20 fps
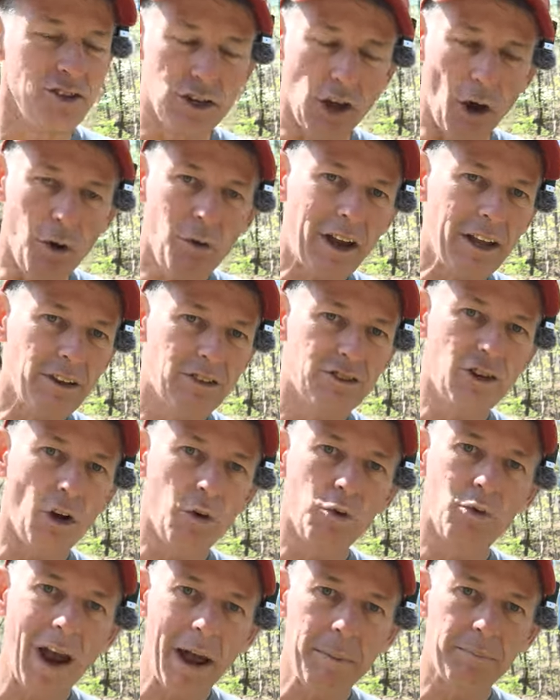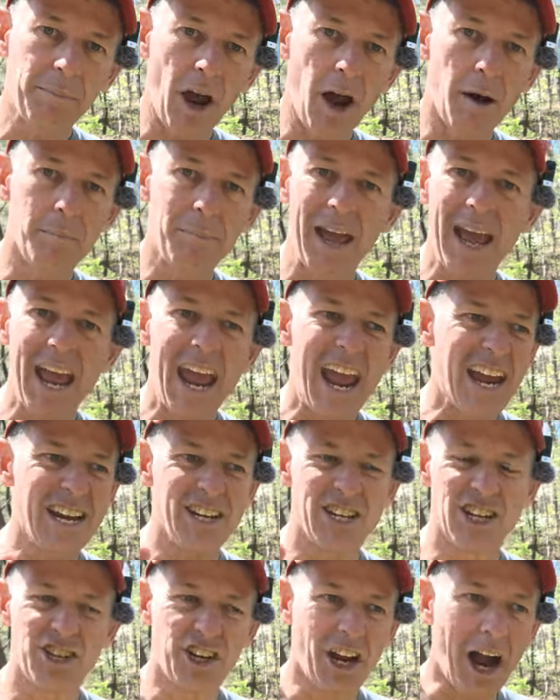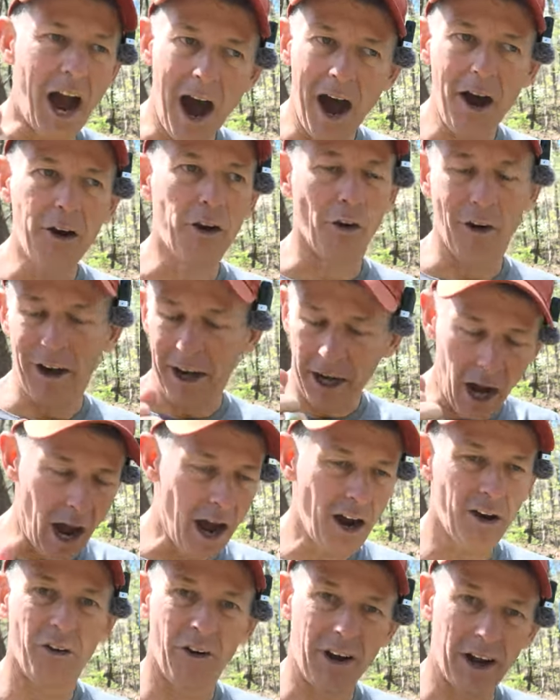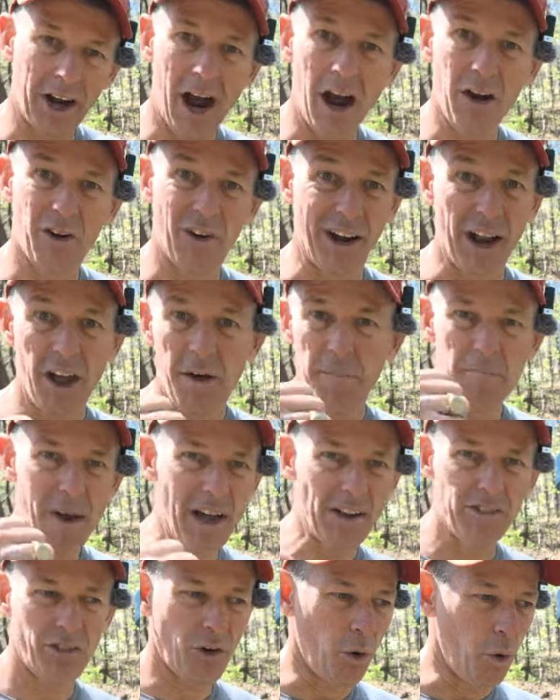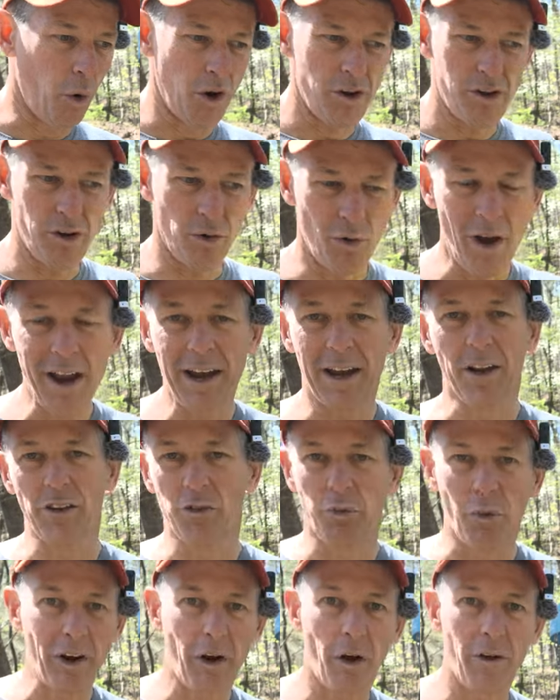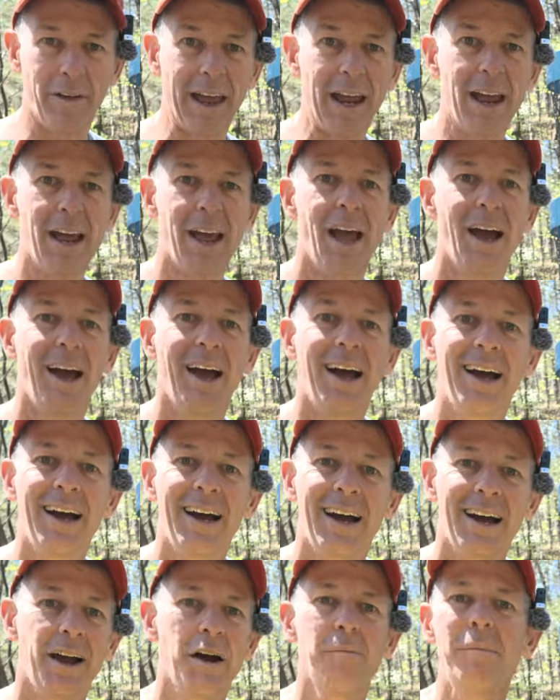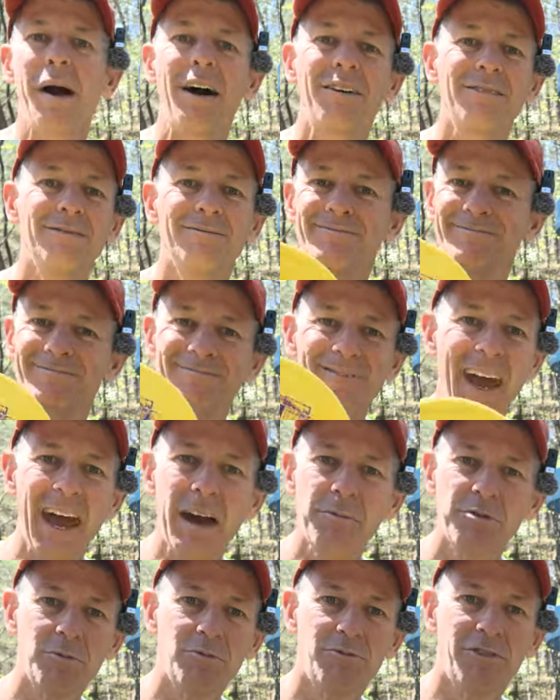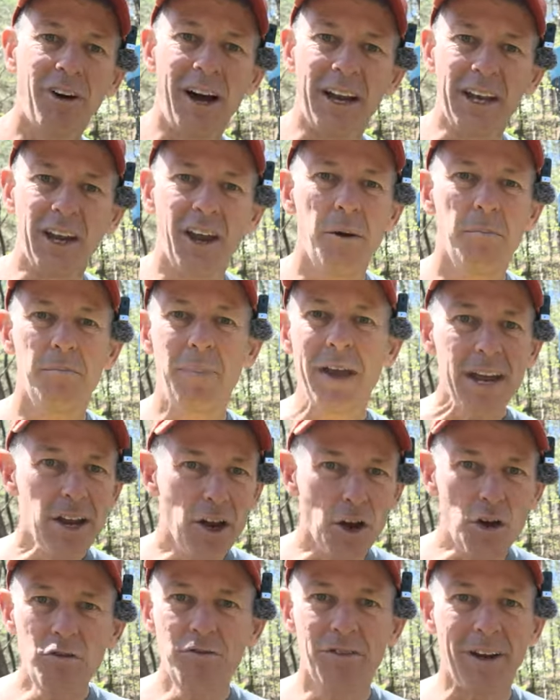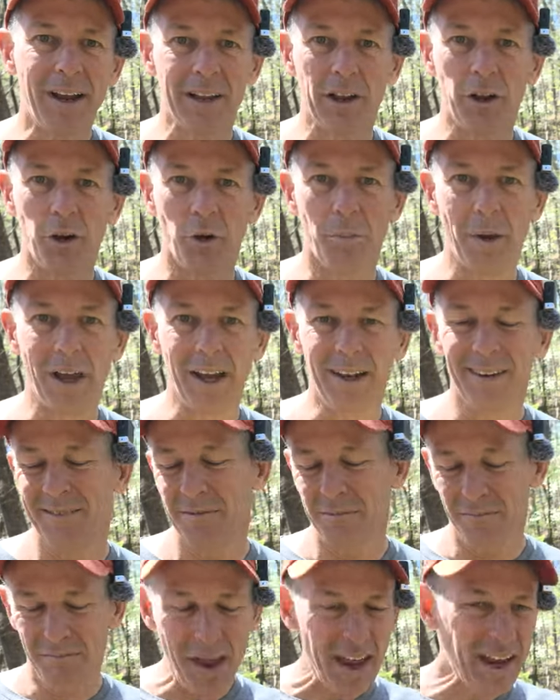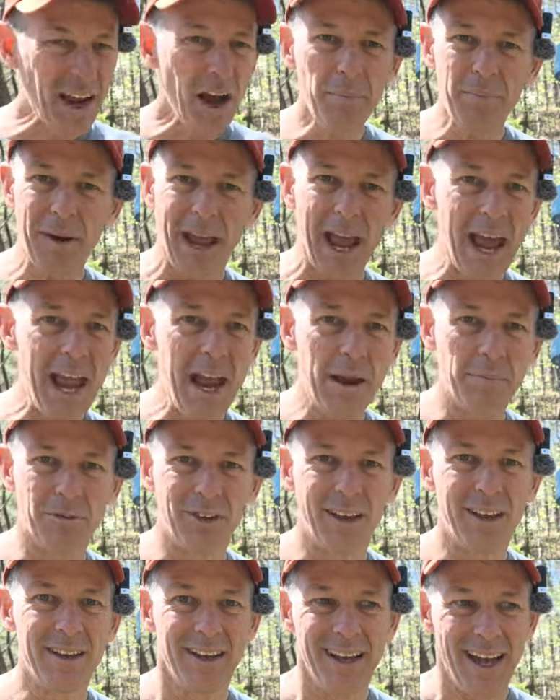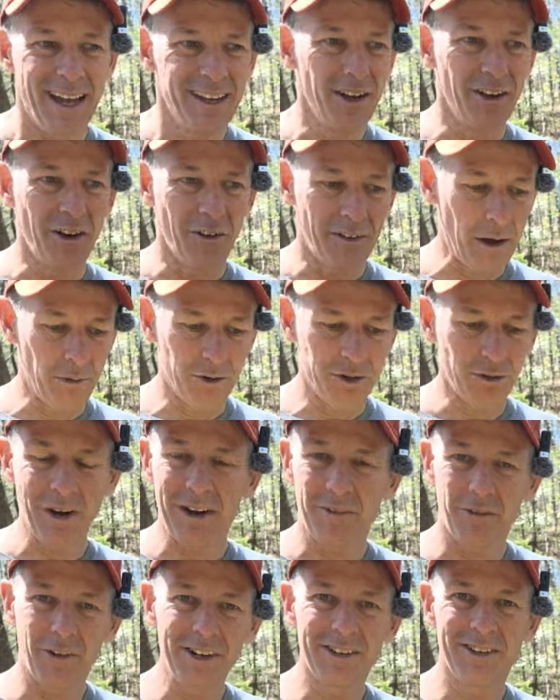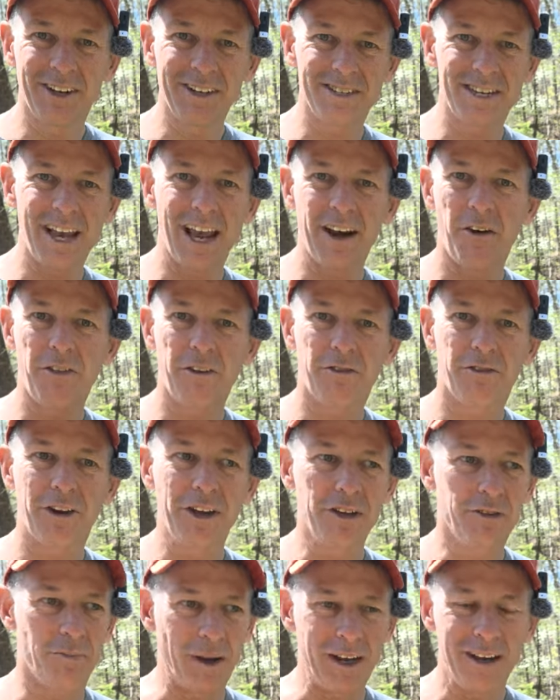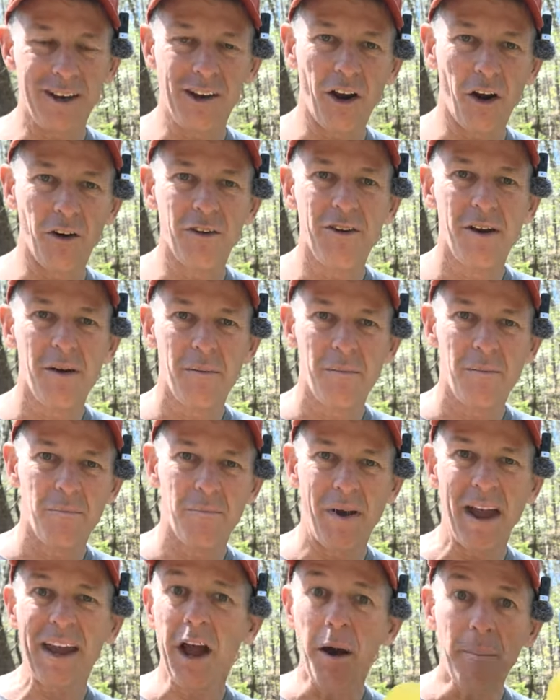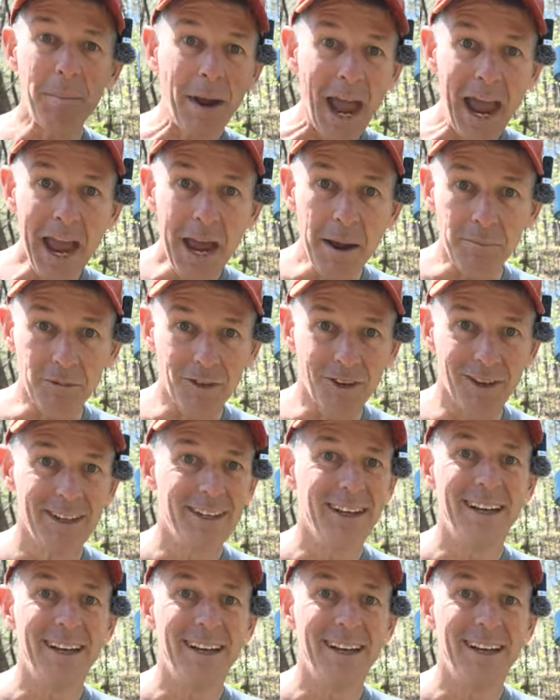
Don't get so wrapped up in just conquering. Best score, your ratings, what are they? Come out, have some fun. Be goofy a little bit. Make up games. You know, that was what it originally said on the Frisbee. You know, make up games.